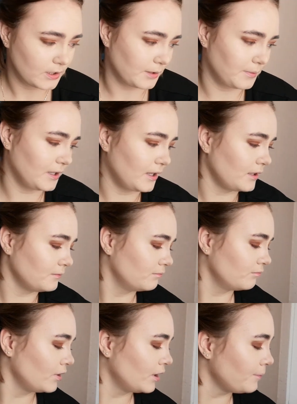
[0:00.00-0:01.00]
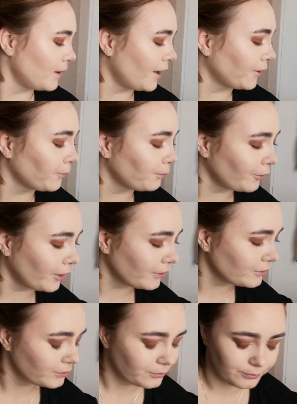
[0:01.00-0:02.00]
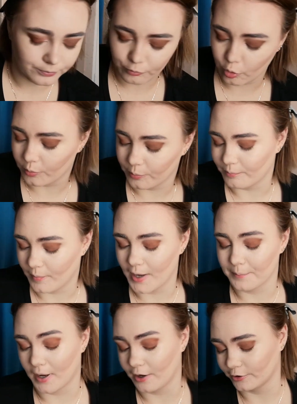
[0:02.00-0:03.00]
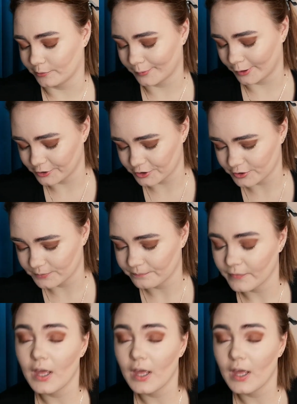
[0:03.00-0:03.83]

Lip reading: Let me get a powder brush, or my powder brush.